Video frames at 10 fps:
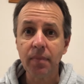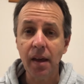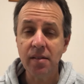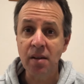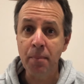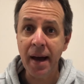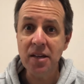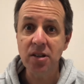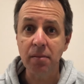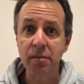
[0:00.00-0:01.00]
It's
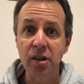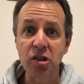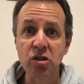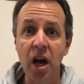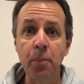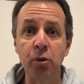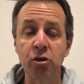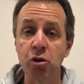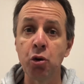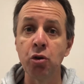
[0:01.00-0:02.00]
amazing. The disciples
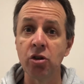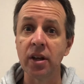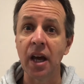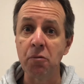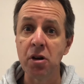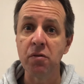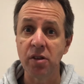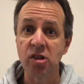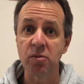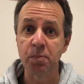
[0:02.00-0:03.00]
who couldn't get rid of
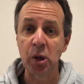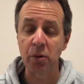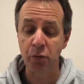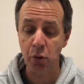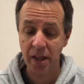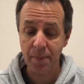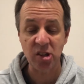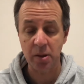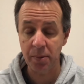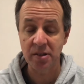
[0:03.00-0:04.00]
this spirit before, they
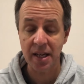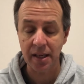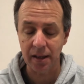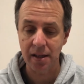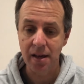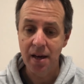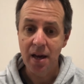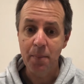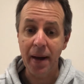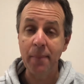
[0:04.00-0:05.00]
must have been particularly
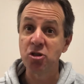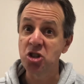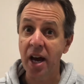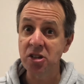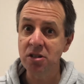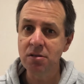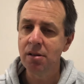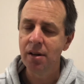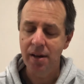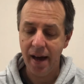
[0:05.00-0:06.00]
perhaps chastened,
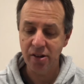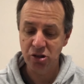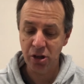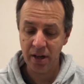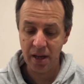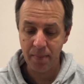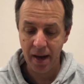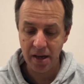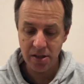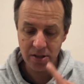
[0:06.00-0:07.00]
certainly
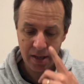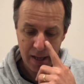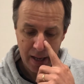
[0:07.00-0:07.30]
amazed.